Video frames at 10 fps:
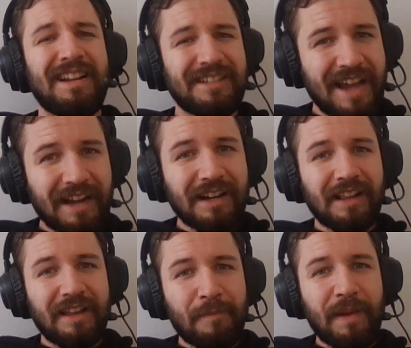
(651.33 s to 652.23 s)

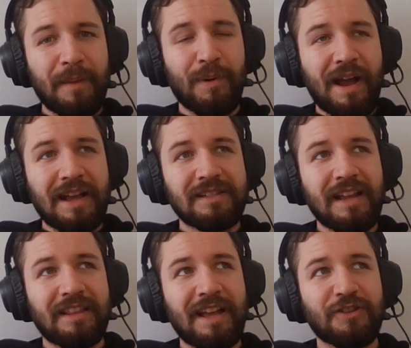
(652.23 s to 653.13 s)
technically a paper
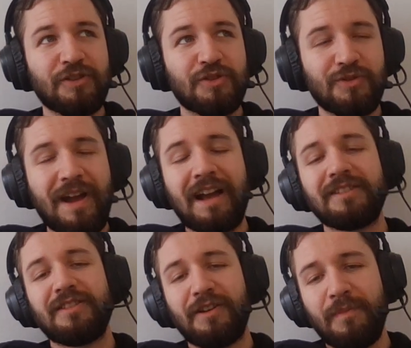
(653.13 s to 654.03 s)
asset that just
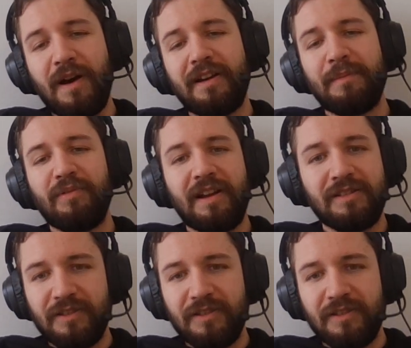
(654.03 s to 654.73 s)
tracks the commodity price.